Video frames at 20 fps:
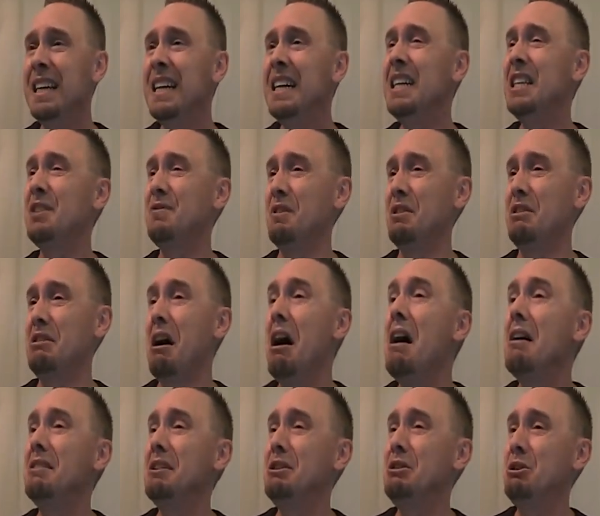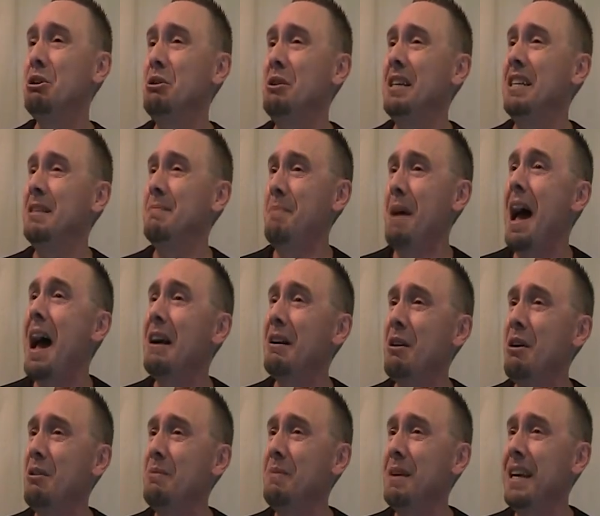is for God to turn His back
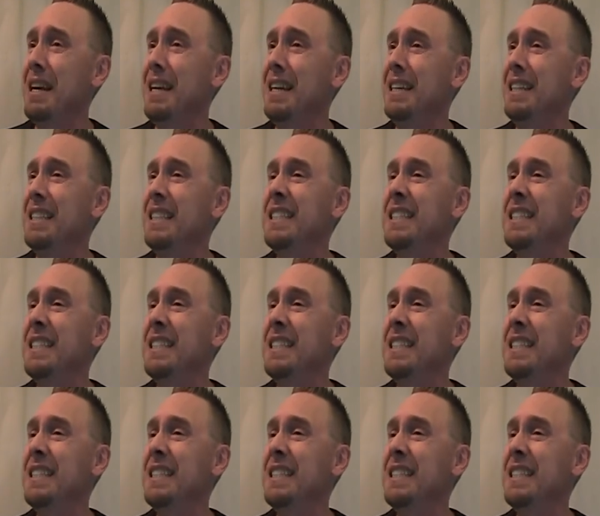on me.